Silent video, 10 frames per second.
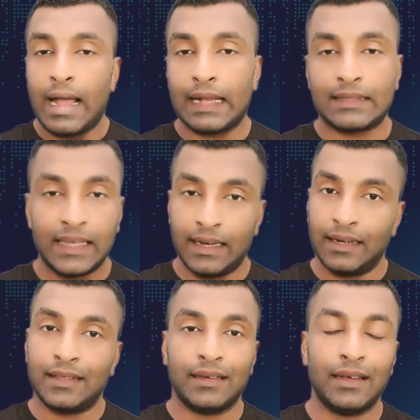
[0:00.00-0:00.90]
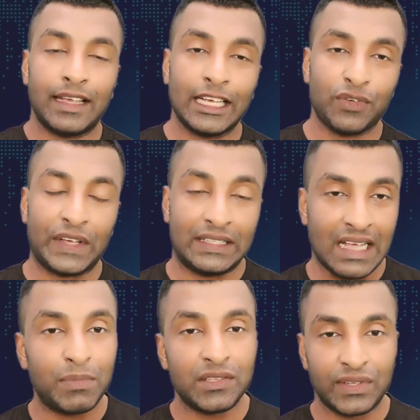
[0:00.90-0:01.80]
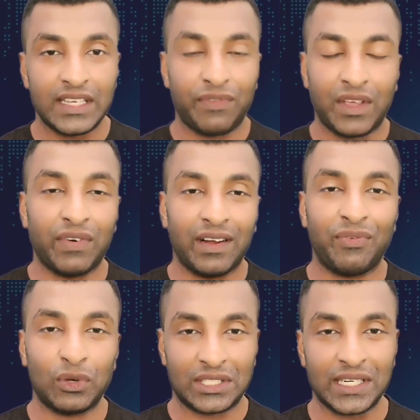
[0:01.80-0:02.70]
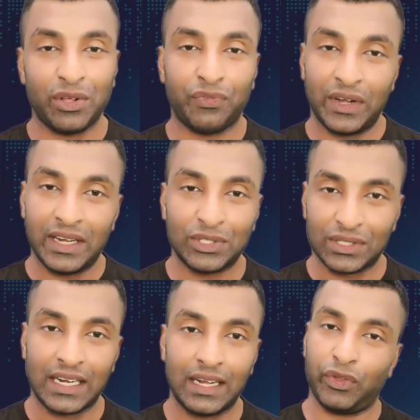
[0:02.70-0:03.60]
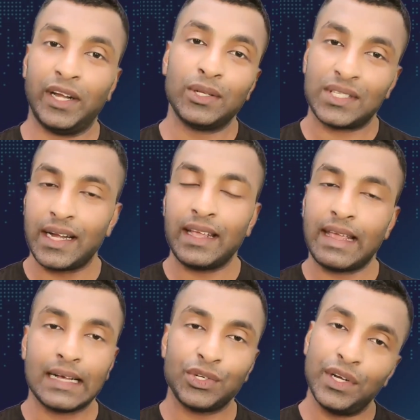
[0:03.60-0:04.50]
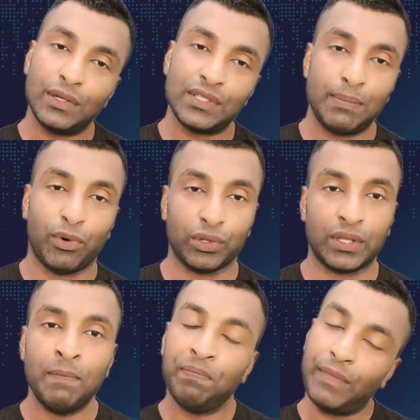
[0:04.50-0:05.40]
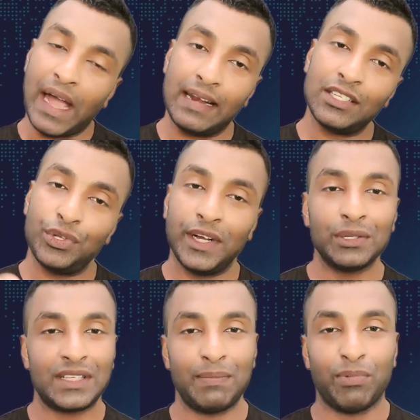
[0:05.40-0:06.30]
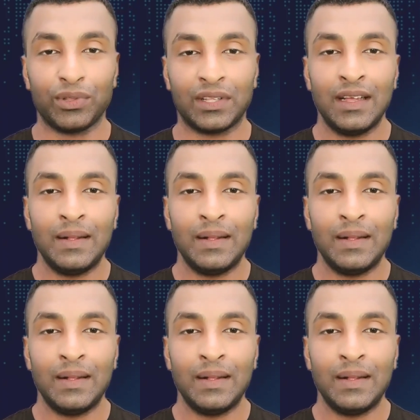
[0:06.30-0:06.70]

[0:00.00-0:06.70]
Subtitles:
as seen in the case of examples which I have given for study of Indian society. If you need to study caste, you need to see both. Marriage, you need to see both.